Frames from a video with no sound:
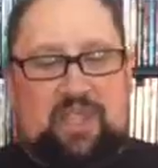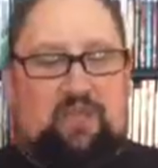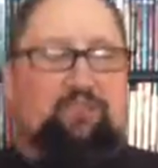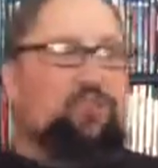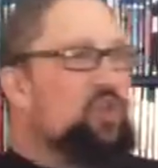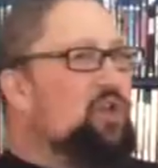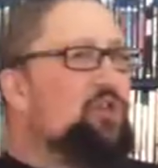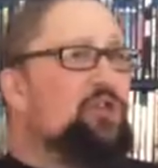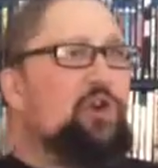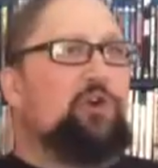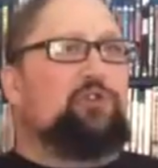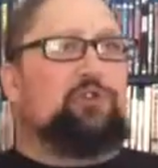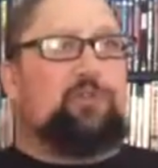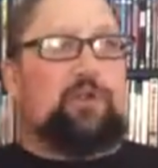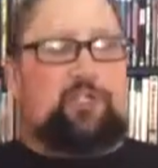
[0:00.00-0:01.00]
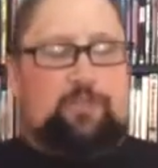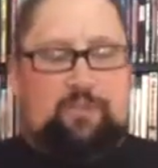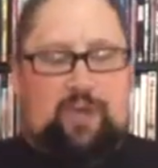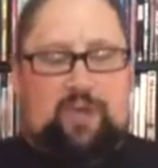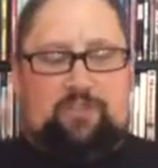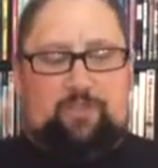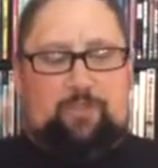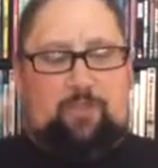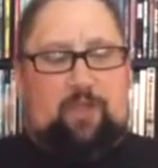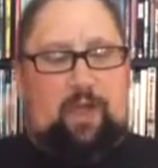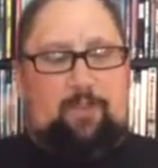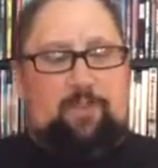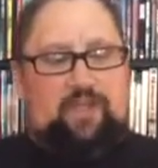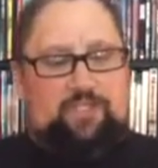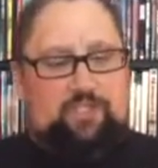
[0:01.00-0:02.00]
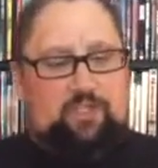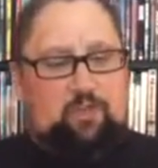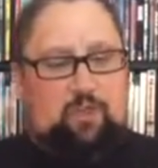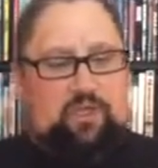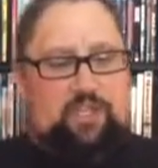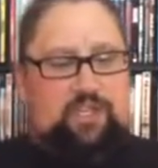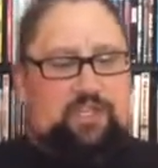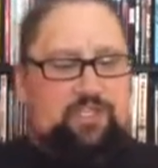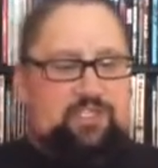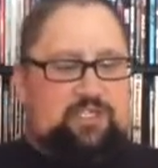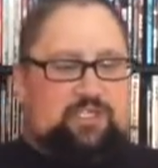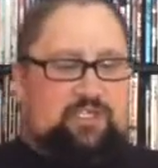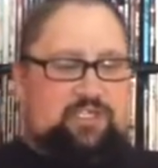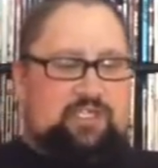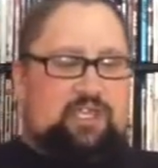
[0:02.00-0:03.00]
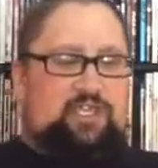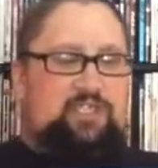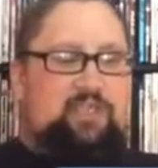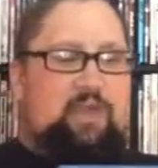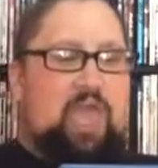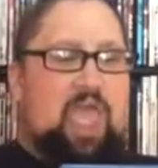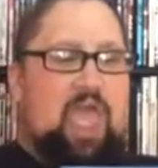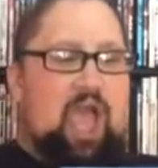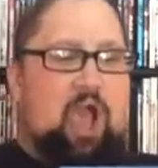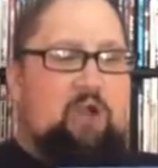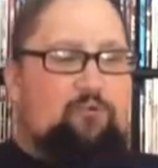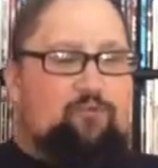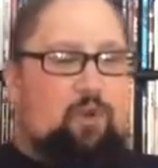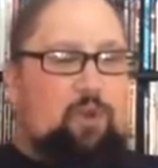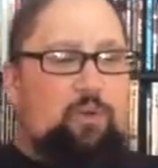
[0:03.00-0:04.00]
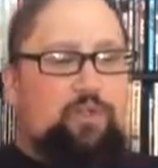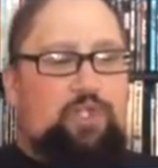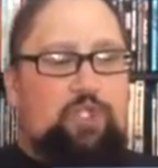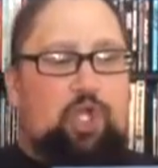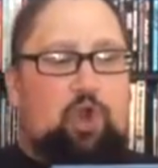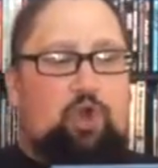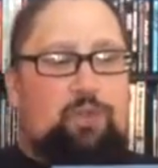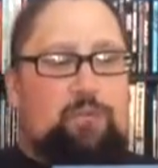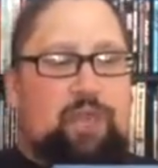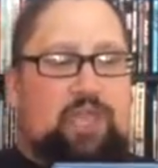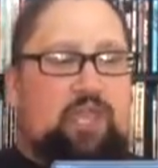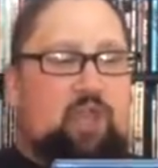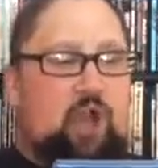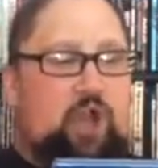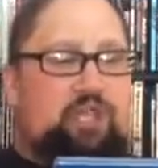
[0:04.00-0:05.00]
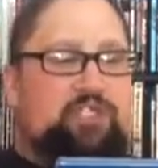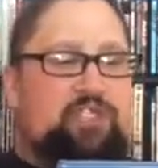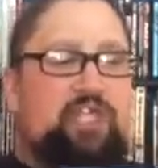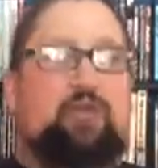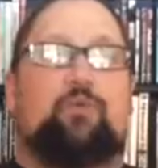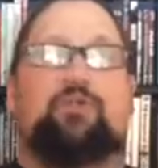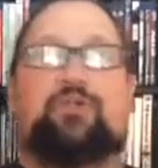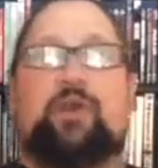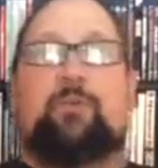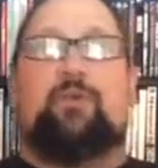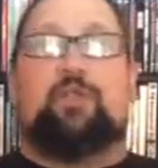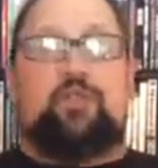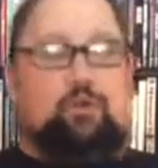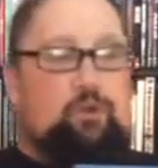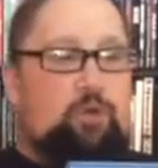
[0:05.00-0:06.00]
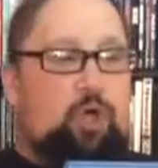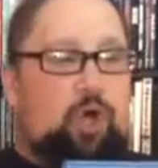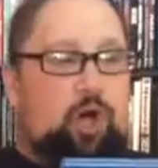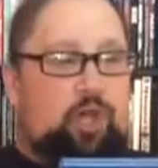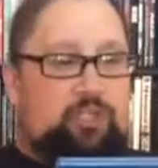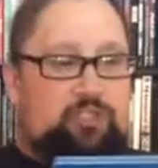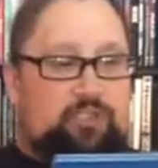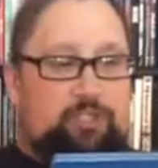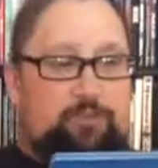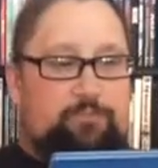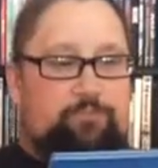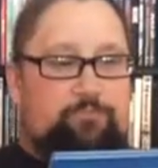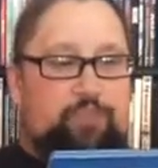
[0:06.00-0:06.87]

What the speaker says: Now, if you don't know too much about the plot, basically what it is it says, how far would you go to make contact with someone you lost?